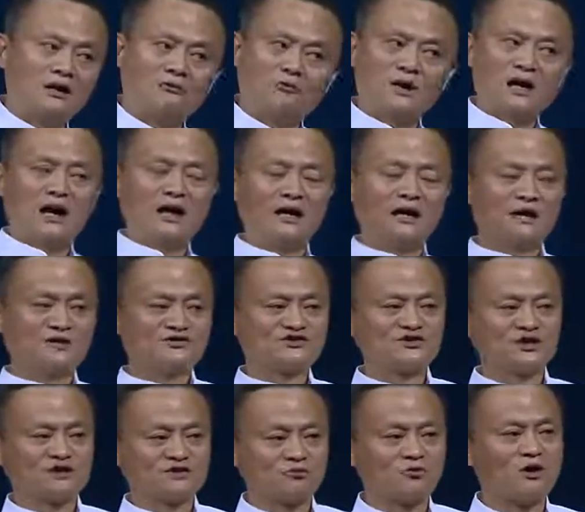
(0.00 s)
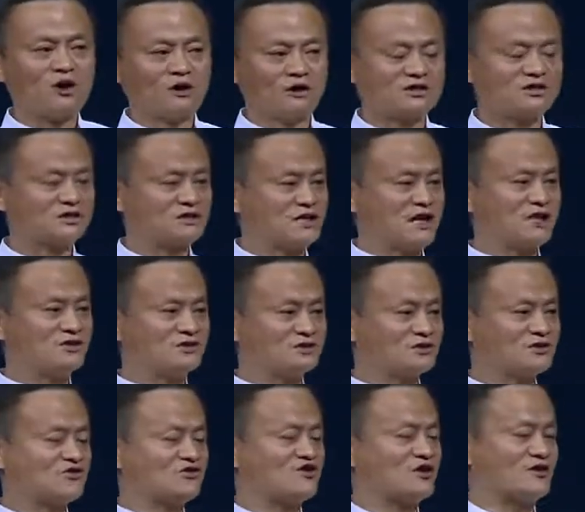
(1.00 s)
why I say the world is
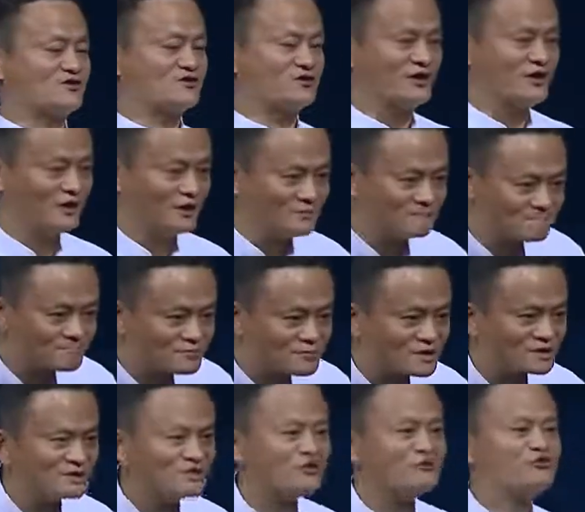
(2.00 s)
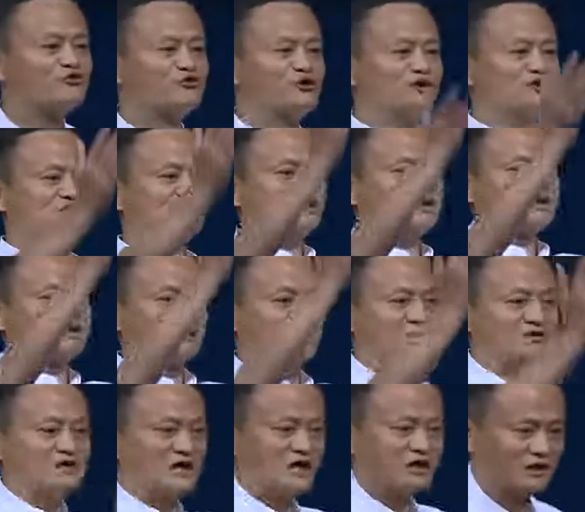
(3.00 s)
dangerous? I say the first
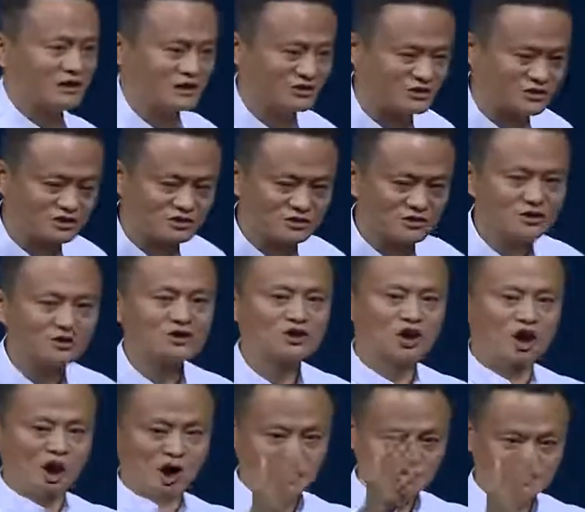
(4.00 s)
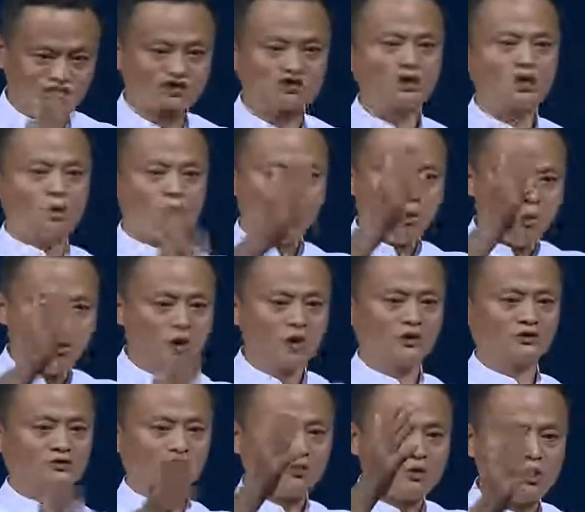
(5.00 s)
technology caused
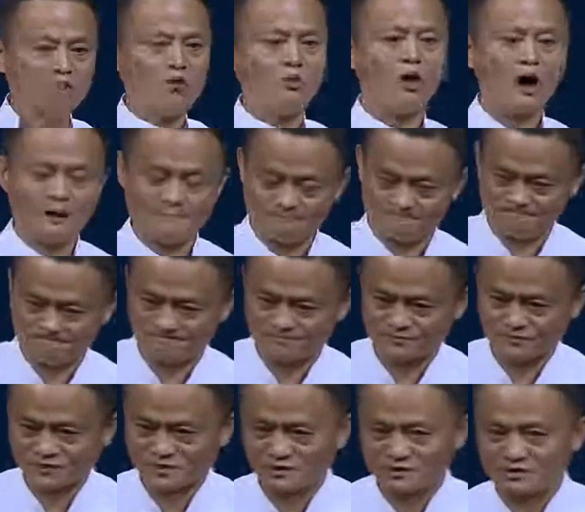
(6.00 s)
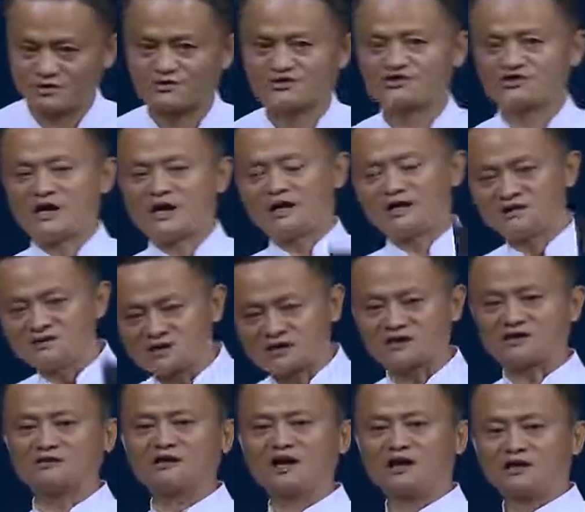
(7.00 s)
World War I. Second
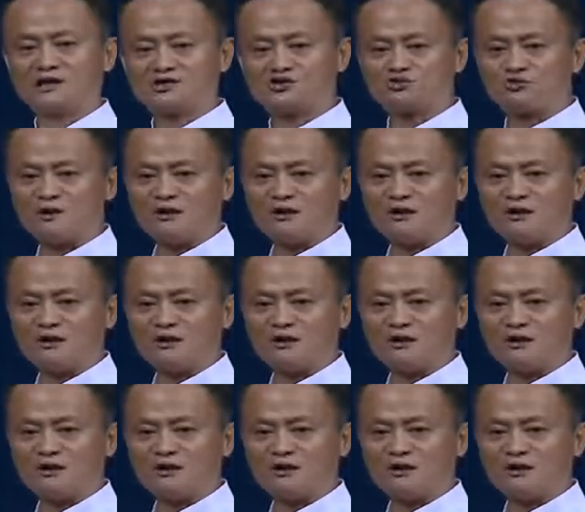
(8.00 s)
technology